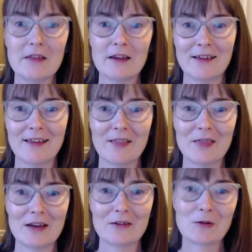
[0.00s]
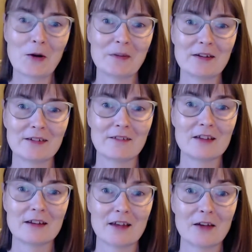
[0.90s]
in the aromas of the
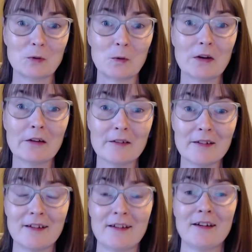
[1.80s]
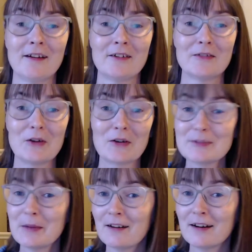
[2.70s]
essential oil.
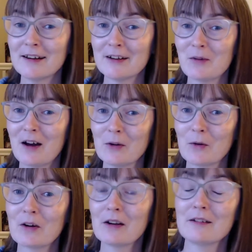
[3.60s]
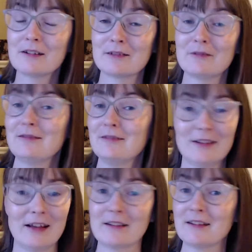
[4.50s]
Rosemary and wild orange,
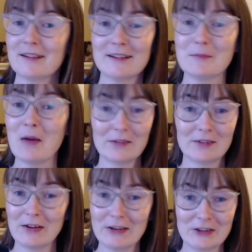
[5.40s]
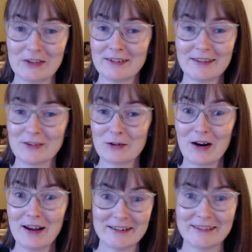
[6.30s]
like, it smells delicious. It's
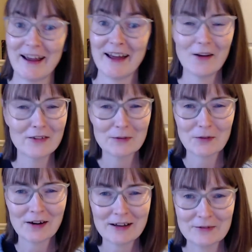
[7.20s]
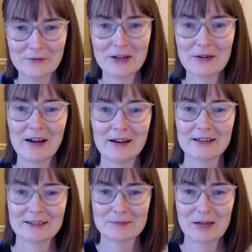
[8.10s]
great and also very invigorating. It
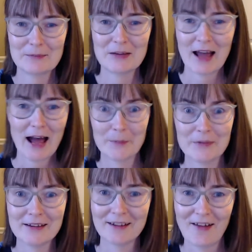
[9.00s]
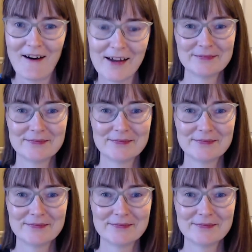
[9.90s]
just makes me happy and alive.